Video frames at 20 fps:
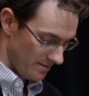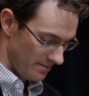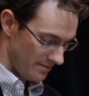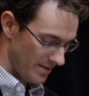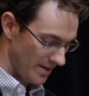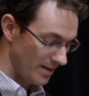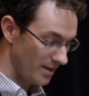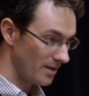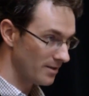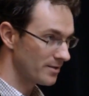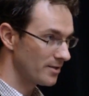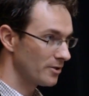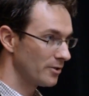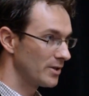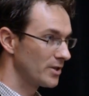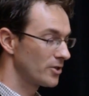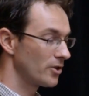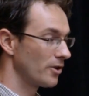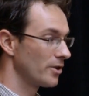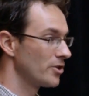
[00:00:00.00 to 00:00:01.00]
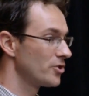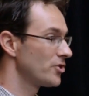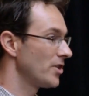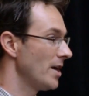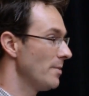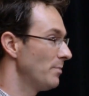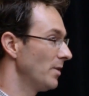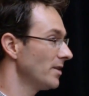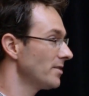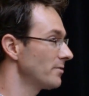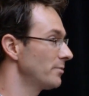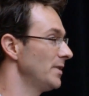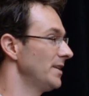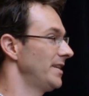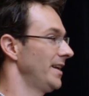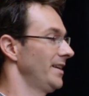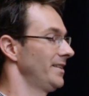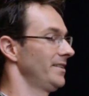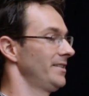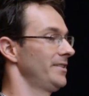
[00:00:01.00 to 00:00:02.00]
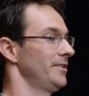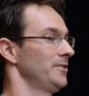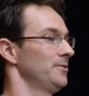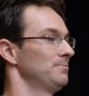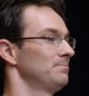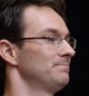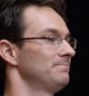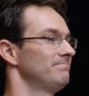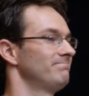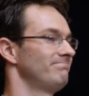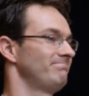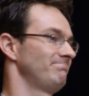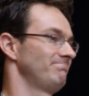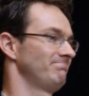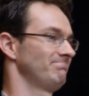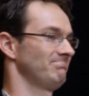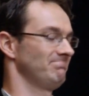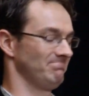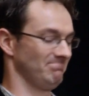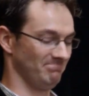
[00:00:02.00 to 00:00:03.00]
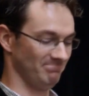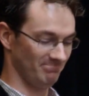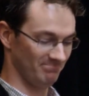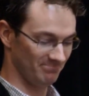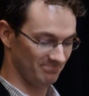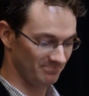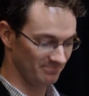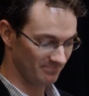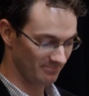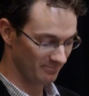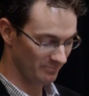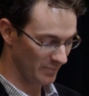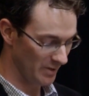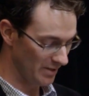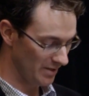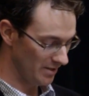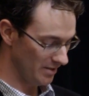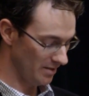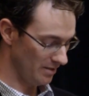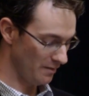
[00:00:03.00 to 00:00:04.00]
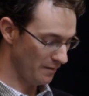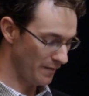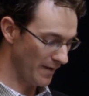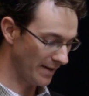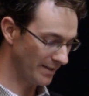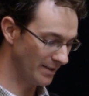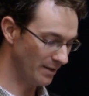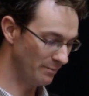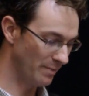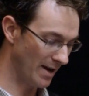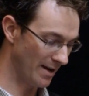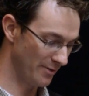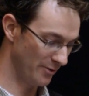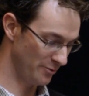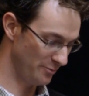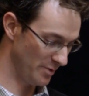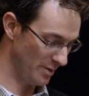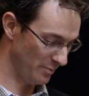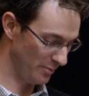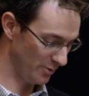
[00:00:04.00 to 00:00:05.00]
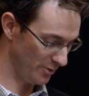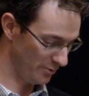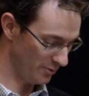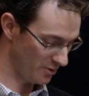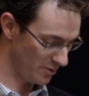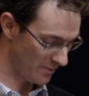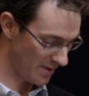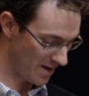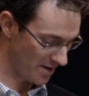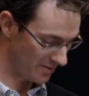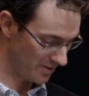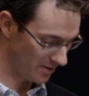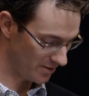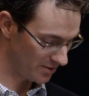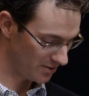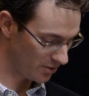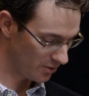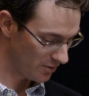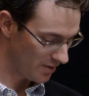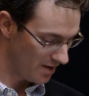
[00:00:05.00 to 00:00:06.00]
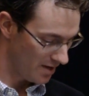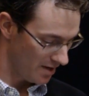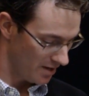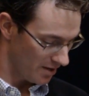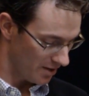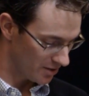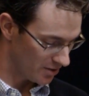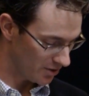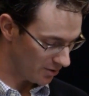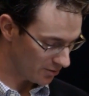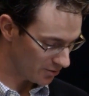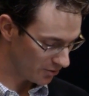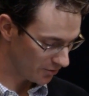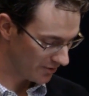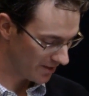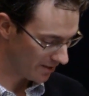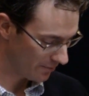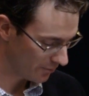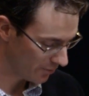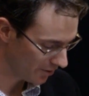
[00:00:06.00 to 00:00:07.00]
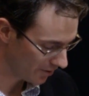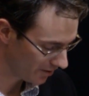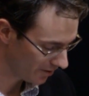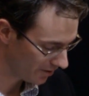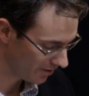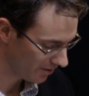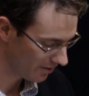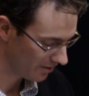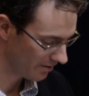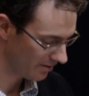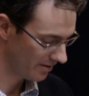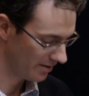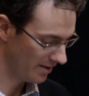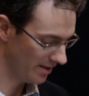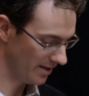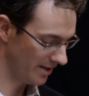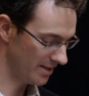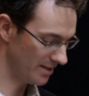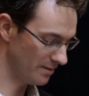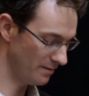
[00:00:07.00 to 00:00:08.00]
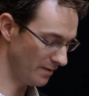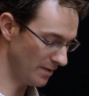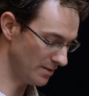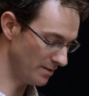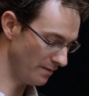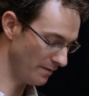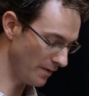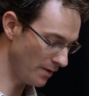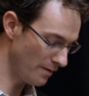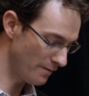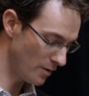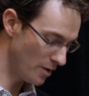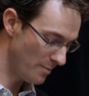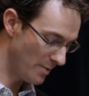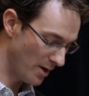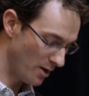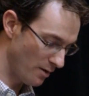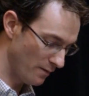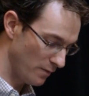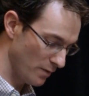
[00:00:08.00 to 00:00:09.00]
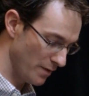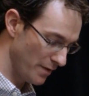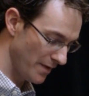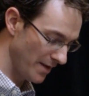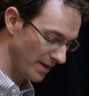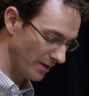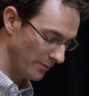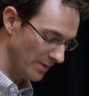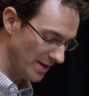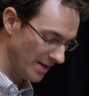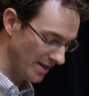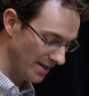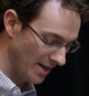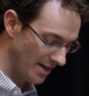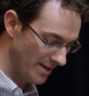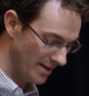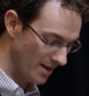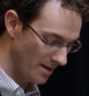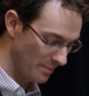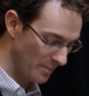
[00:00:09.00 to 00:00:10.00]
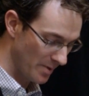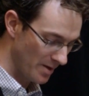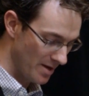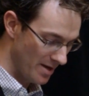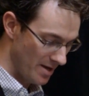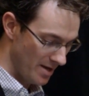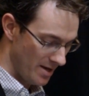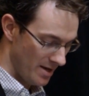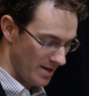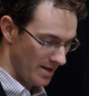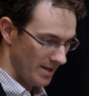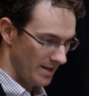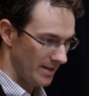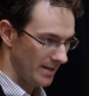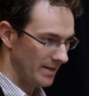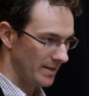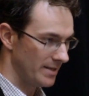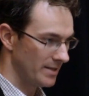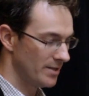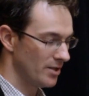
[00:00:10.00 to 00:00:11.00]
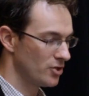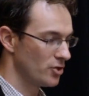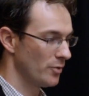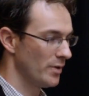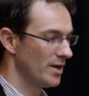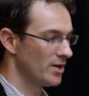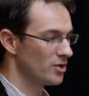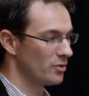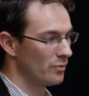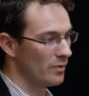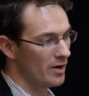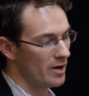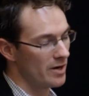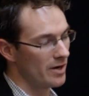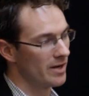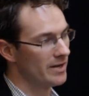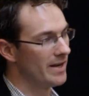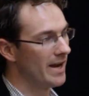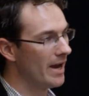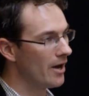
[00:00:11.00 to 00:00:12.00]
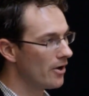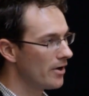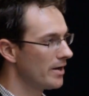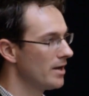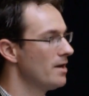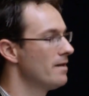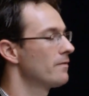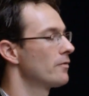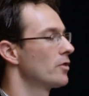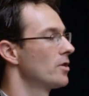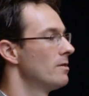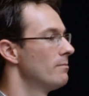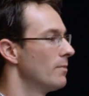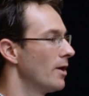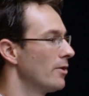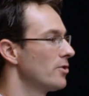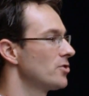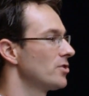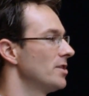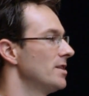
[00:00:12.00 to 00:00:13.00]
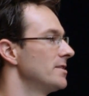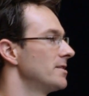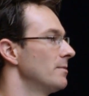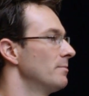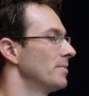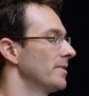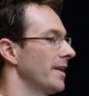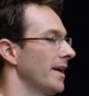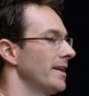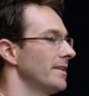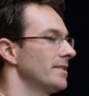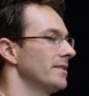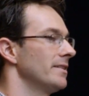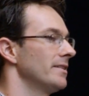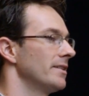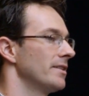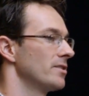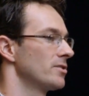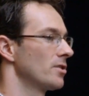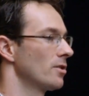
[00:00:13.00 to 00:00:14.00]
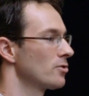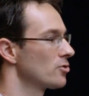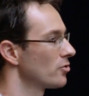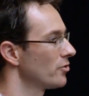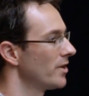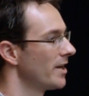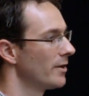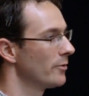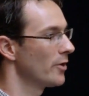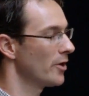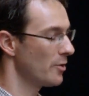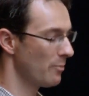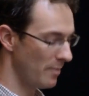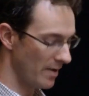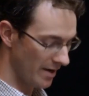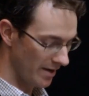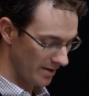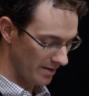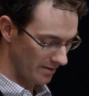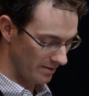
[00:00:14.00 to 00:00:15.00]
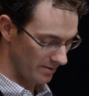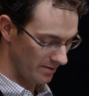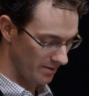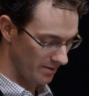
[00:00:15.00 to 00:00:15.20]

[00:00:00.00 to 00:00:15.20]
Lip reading: They also, in turn, shape us. We tend to be affected by those people who are around us. So a social network is a very, very powerful thing. We can end up in a situation where a narrative or an emotion is implanted in a social network by